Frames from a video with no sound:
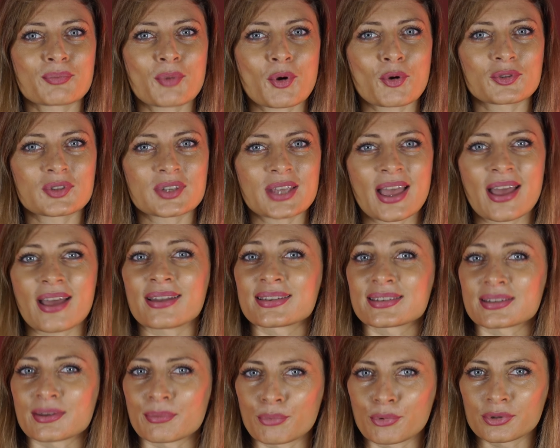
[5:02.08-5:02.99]
modes and
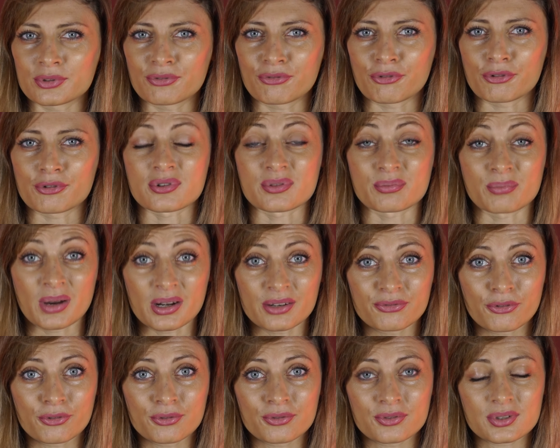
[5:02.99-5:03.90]
support for
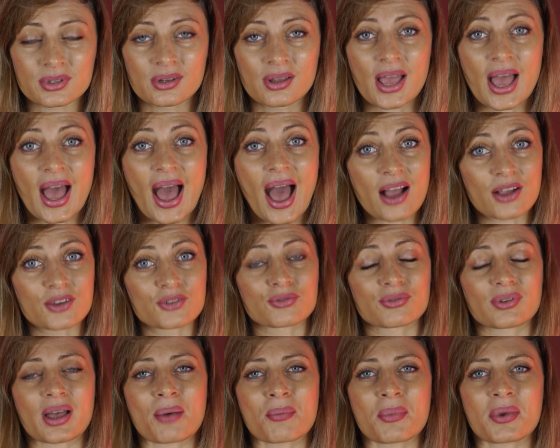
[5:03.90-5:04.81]
smartphones,
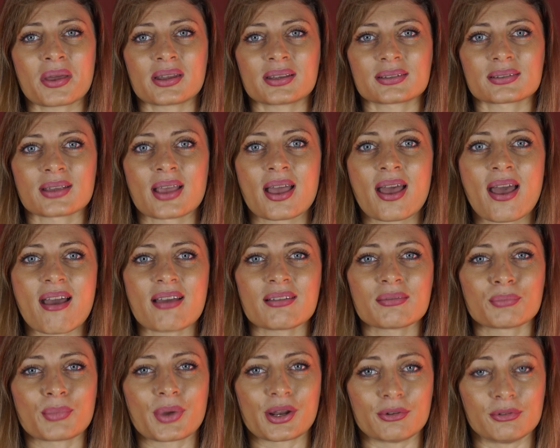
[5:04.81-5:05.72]
action cameras and
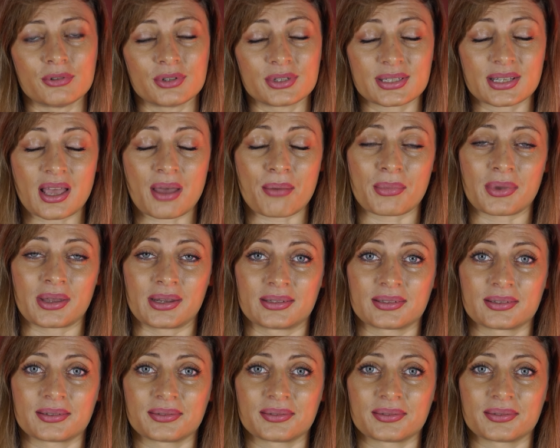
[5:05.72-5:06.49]
mirrorless cameras.